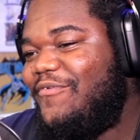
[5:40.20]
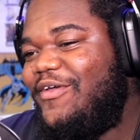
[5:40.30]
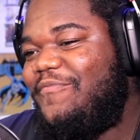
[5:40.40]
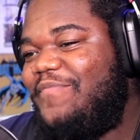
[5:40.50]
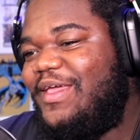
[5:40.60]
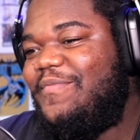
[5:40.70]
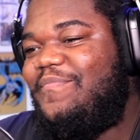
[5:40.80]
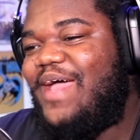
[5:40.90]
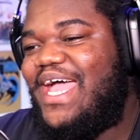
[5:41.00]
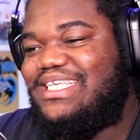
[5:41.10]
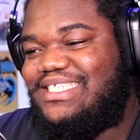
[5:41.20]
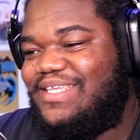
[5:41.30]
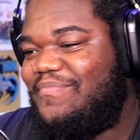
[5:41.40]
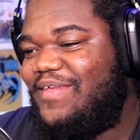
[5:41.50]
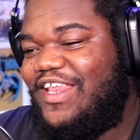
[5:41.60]
we've been past
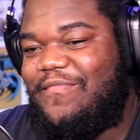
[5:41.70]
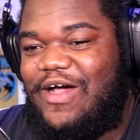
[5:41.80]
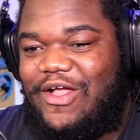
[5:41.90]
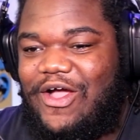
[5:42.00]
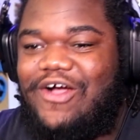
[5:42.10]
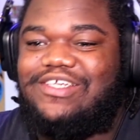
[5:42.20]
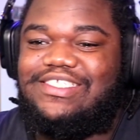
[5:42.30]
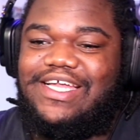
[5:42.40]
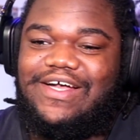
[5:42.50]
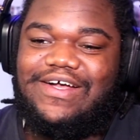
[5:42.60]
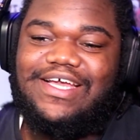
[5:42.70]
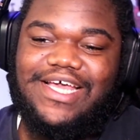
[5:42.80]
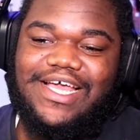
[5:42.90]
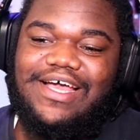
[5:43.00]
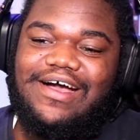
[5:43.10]
it being about cars now.
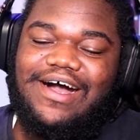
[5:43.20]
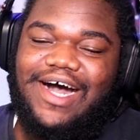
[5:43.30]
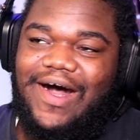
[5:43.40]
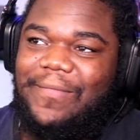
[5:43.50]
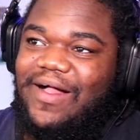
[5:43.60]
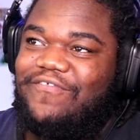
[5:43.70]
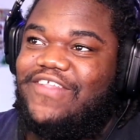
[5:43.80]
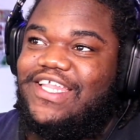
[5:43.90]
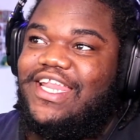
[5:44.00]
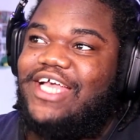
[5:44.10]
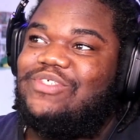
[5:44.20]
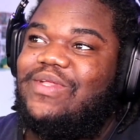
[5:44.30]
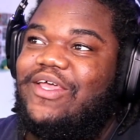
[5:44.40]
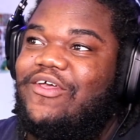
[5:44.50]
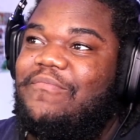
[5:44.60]
Um, I feel the next one
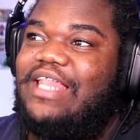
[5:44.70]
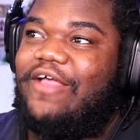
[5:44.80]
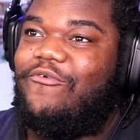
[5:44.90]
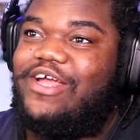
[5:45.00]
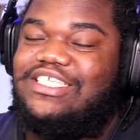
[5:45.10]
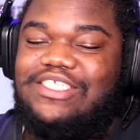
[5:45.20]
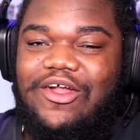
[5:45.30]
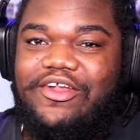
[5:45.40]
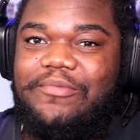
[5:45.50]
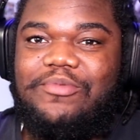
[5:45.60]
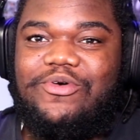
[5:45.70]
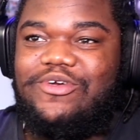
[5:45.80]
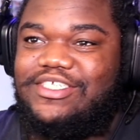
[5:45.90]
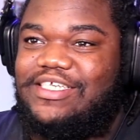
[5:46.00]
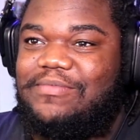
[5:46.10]
they're gonna be like racing on the moon
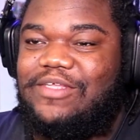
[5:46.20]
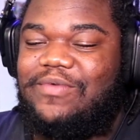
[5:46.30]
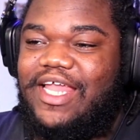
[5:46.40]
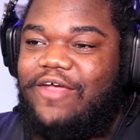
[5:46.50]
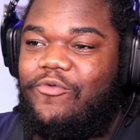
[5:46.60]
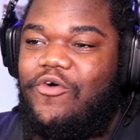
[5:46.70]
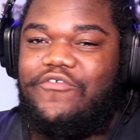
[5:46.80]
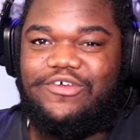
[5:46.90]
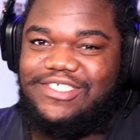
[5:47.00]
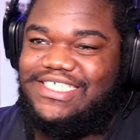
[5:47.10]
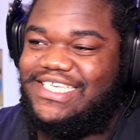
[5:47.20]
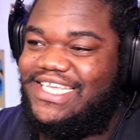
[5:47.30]
or something with like rovers.